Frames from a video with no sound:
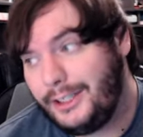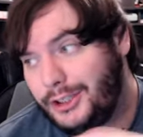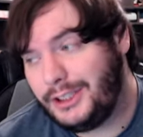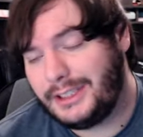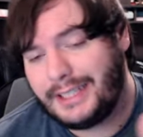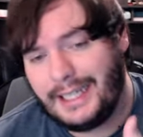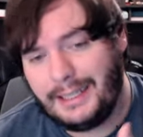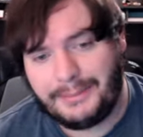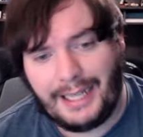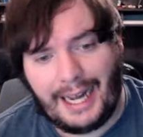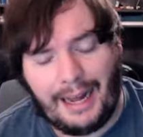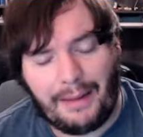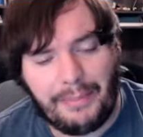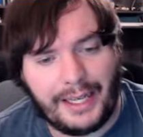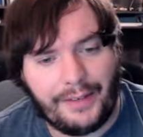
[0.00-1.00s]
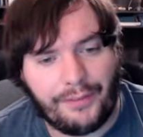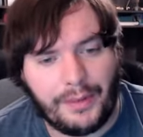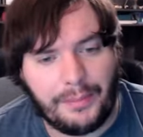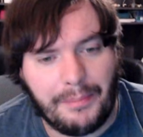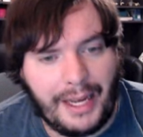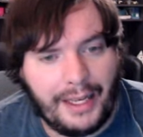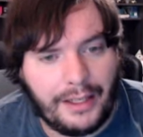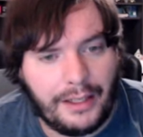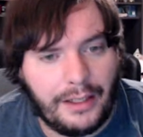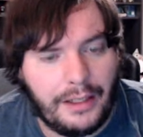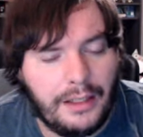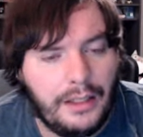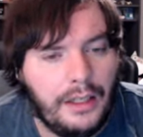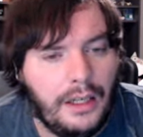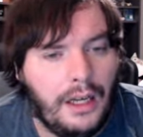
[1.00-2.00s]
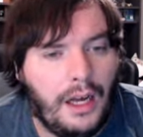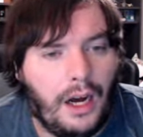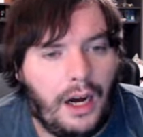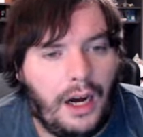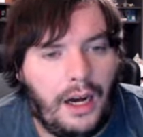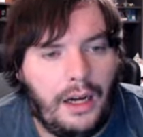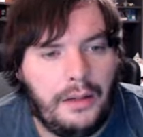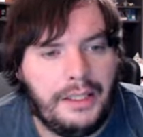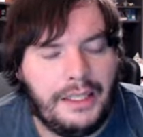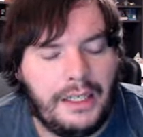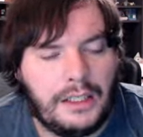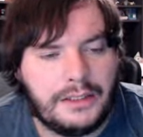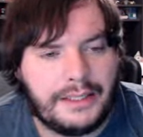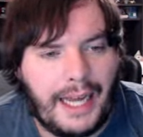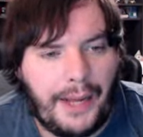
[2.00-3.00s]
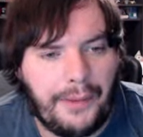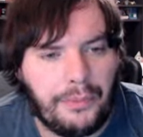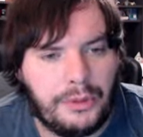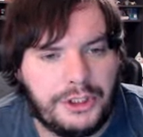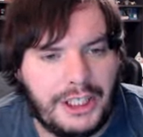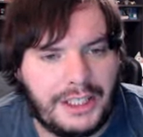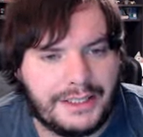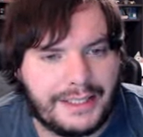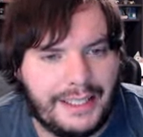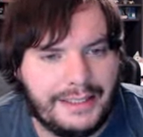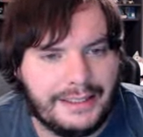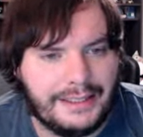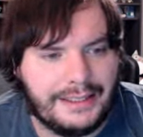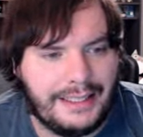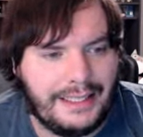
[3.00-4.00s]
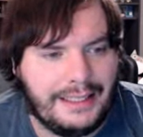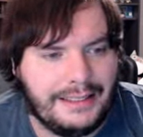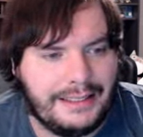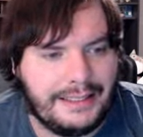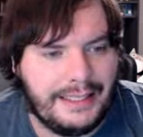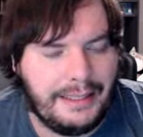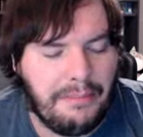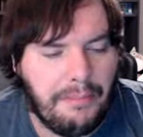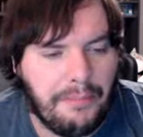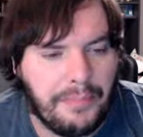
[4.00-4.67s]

You just keep tapping it for mana uh, and untaps with Jeskai's Ascendancy.